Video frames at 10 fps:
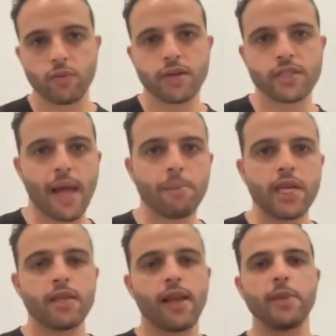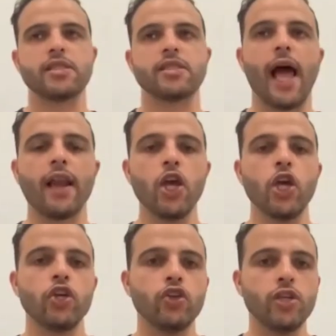What does that mean? That means that
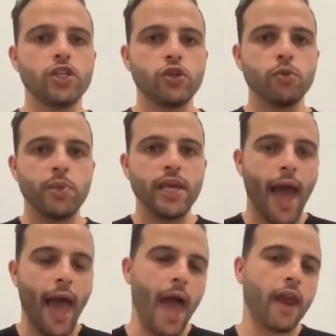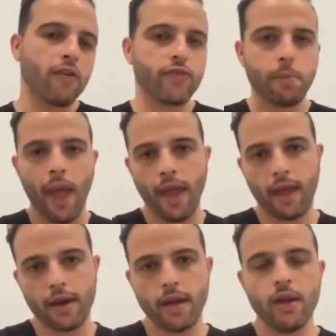you need to be ahead of the pain.